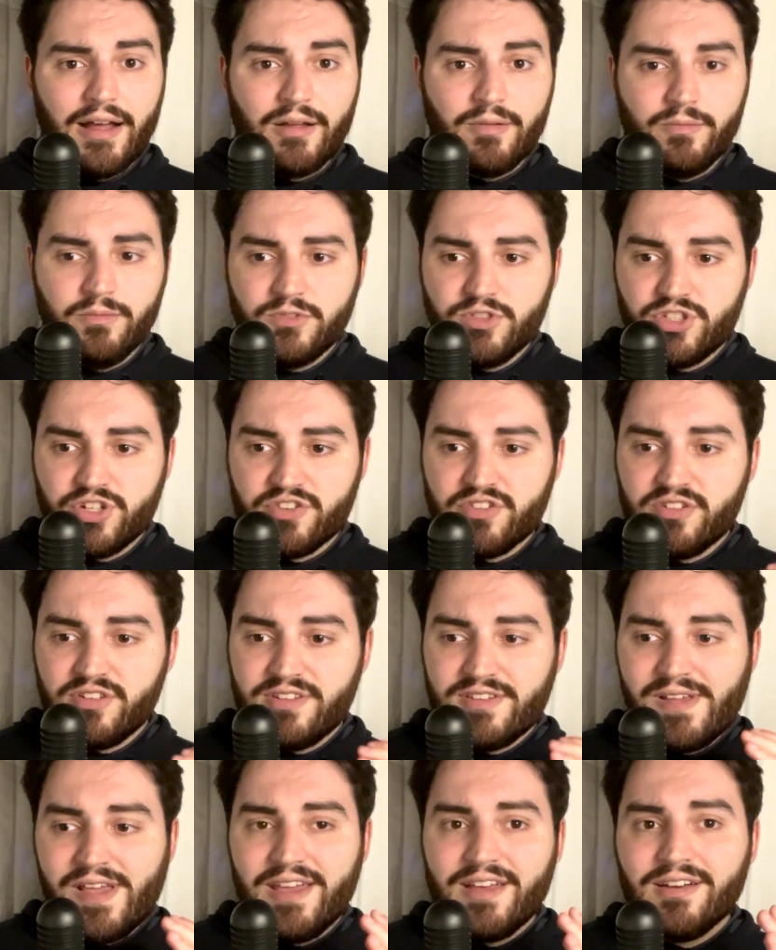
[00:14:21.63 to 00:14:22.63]
just
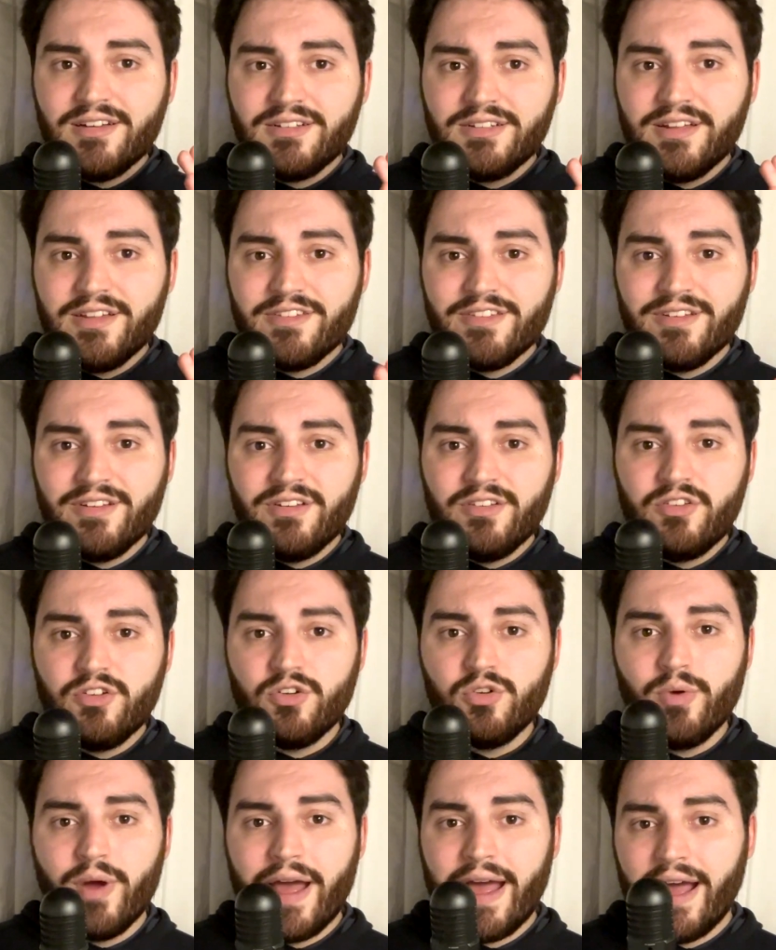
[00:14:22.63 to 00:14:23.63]
take a listen to
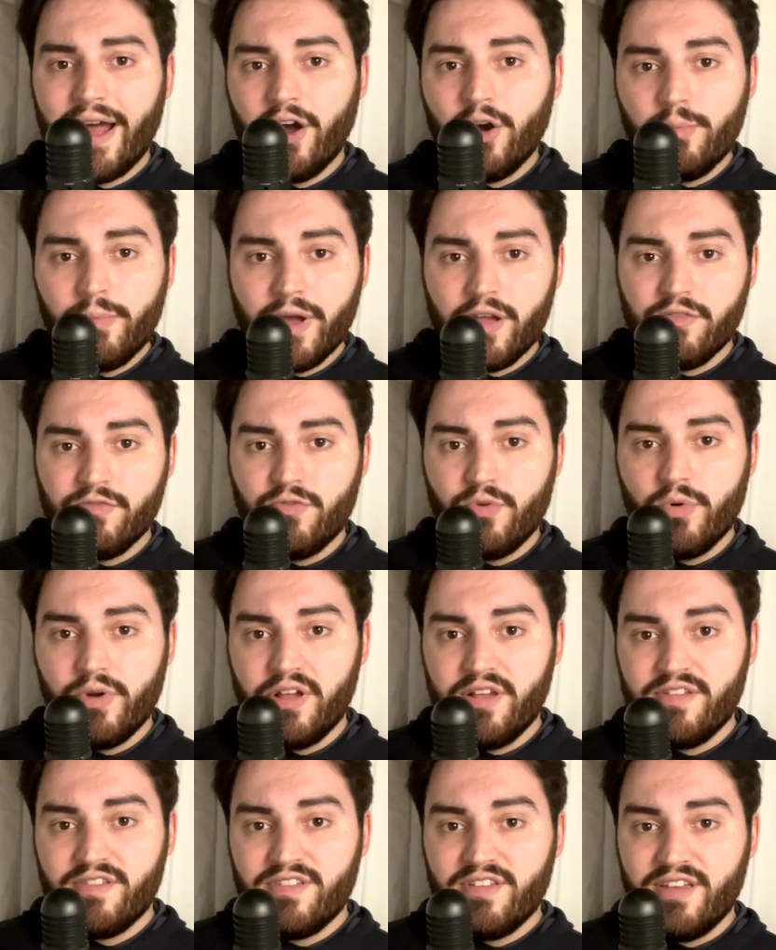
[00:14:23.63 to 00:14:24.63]
how my
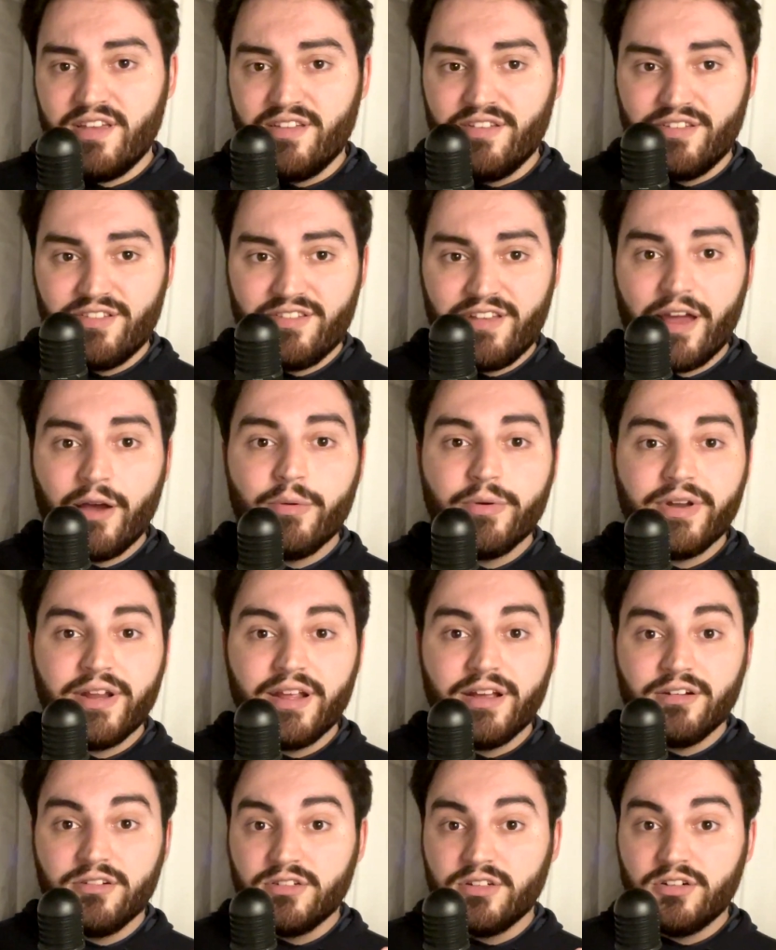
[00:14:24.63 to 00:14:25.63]
voice is sounding
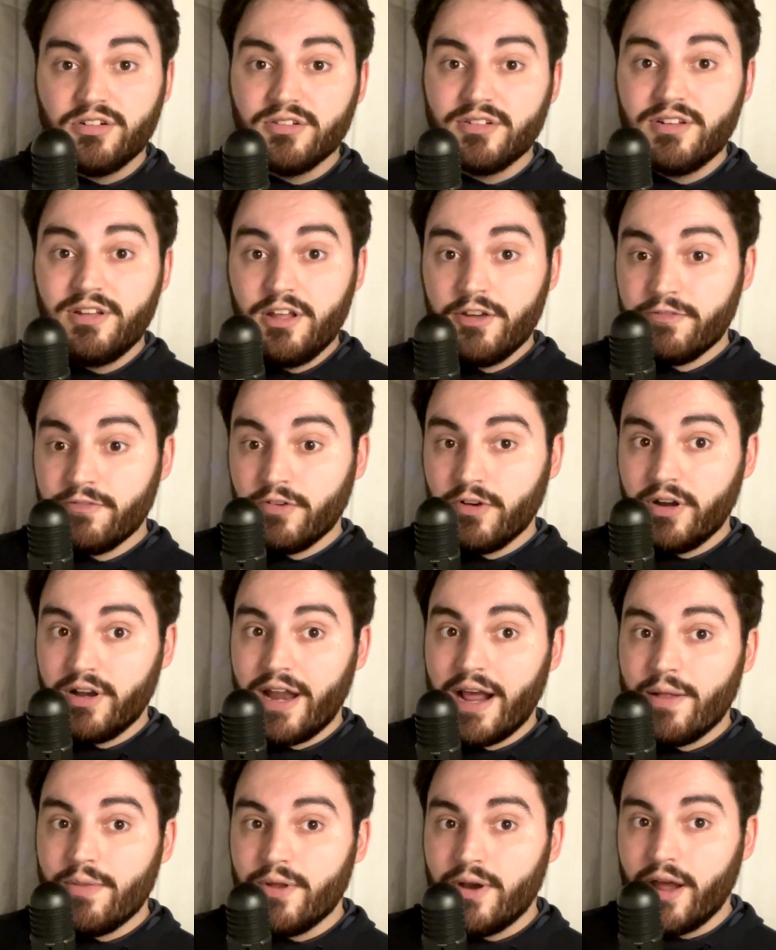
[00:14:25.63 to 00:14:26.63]
a little different now
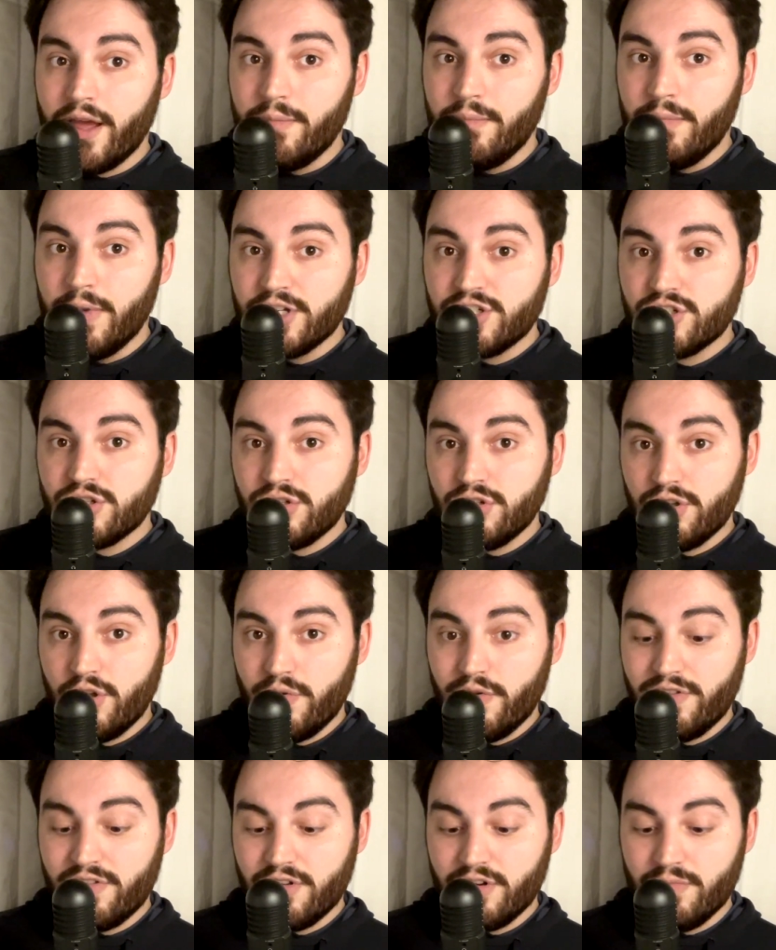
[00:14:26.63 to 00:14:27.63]
that I'm much
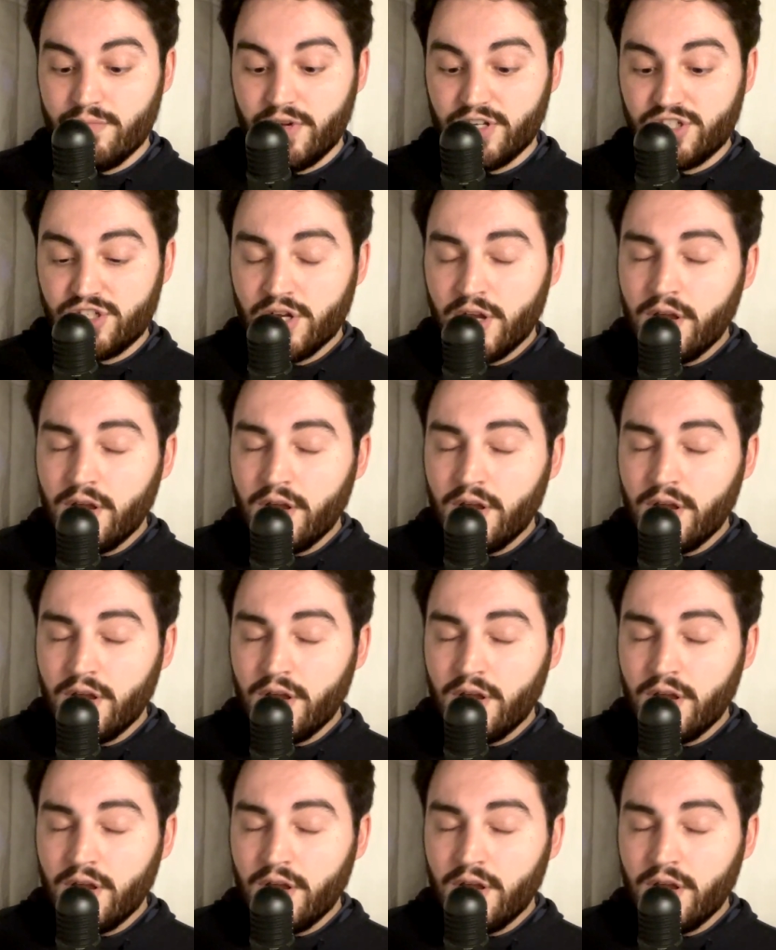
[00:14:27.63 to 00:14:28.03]
closer, much